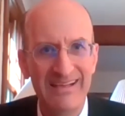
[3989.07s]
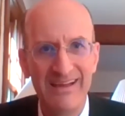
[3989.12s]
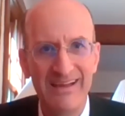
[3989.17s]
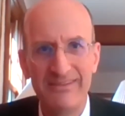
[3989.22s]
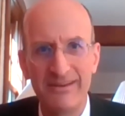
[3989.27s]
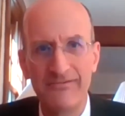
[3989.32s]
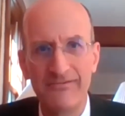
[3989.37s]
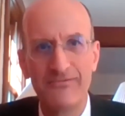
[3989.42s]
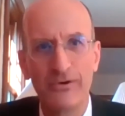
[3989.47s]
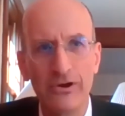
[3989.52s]

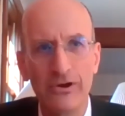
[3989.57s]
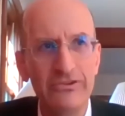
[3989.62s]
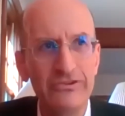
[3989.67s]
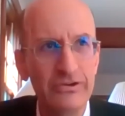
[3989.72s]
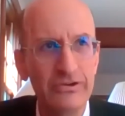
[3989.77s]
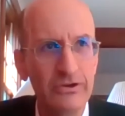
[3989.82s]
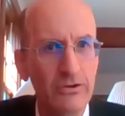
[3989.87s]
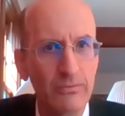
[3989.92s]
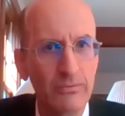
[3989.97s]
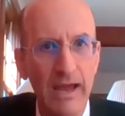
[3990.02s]

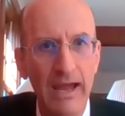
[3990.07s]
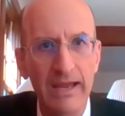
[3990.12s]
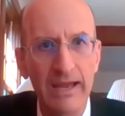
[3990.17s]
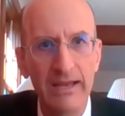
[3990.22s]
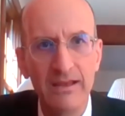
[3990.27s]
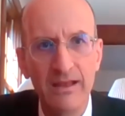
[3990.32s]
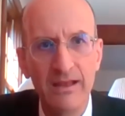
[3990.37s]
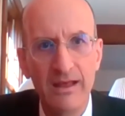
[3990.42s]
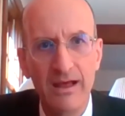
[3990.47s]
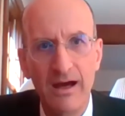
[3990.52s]
virtue,
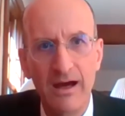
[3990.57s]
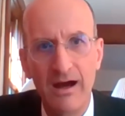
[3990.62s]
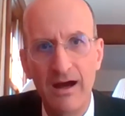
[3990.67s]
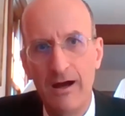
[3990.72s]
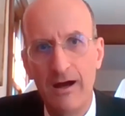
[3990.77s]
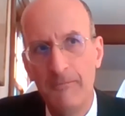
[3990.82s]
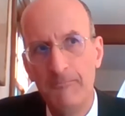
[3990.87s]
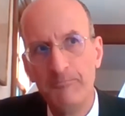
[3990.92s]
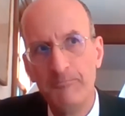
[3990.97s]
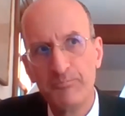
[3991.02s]
right?
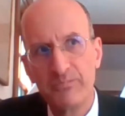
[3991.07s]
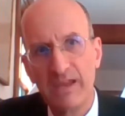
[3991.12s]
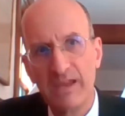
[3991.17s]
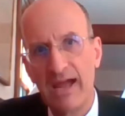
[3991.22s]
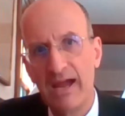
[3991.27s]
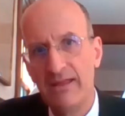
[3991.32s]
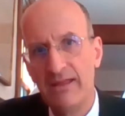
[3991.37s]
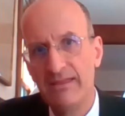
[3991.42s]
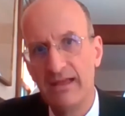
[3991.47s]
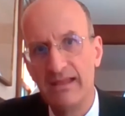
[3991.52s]

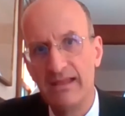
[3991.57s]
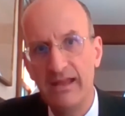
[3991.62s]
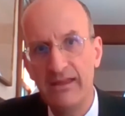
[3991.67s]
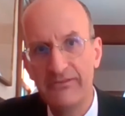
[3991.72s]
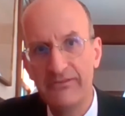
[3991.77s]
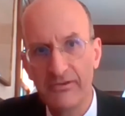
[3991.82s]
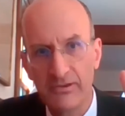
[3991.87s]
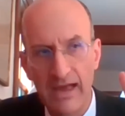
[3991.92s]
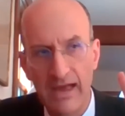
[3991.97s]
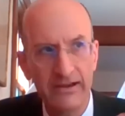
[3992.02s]
And the
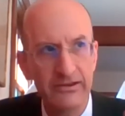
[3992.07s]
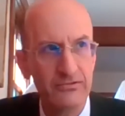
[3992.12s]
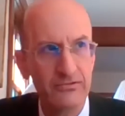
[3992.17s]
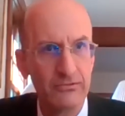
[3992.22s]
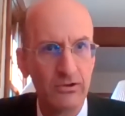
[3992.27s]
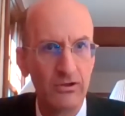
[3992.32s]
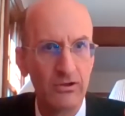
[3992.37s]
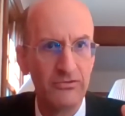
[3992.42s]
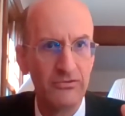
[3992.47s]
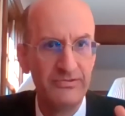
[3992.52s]

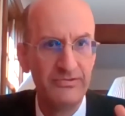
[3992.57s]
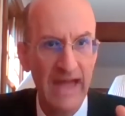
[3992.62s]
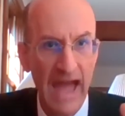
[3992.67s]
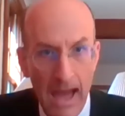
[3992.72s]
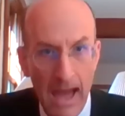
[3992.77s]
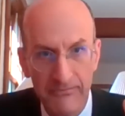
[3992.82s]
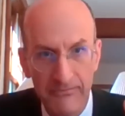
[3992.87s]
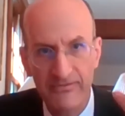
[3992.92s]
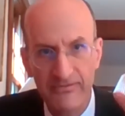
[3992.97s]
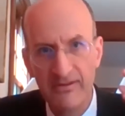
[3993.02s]
intellectual
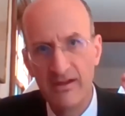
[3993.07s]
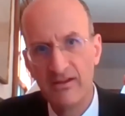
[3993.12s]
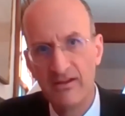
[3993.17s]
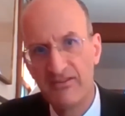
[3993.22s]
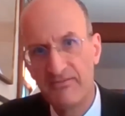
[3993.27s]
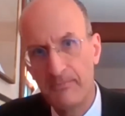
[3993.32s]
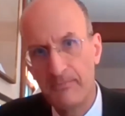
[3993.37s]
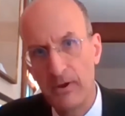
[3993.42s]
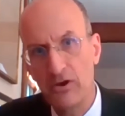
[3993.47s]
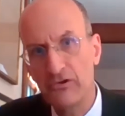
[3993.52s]
depth,
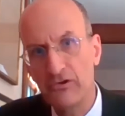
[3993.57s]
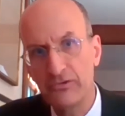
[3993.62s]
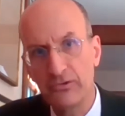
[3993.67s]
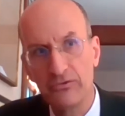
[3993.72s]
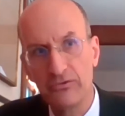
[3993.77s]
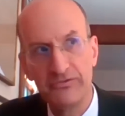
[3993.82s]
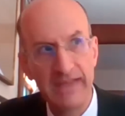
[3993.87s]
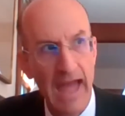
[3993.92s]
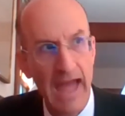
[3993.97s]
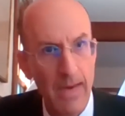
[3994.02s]

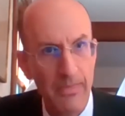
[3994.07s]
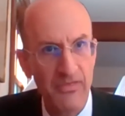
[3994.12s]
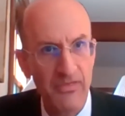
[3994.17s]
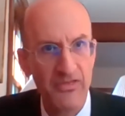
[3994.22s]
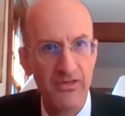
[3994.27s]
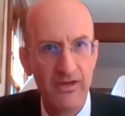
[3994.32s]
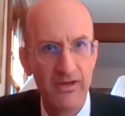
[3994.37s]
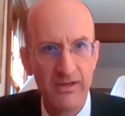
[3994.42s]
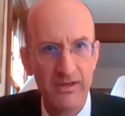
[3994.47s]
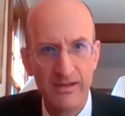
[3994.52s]
spiritual
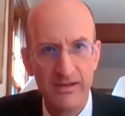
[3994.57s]
depth,